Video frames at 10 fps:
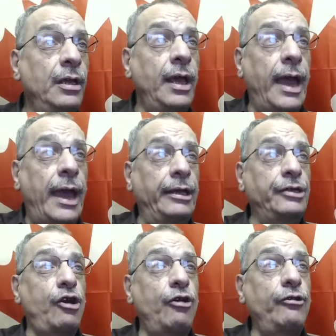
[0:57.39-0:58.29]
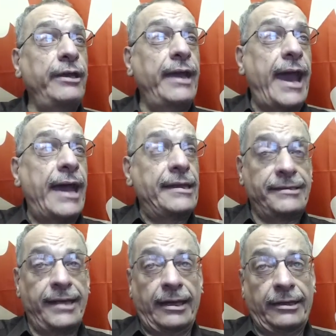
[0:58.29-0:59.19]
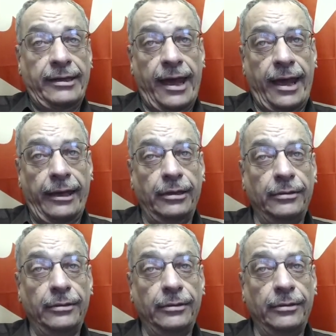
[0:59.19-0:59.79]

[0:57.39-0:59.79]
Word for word: And it's called the accent tag.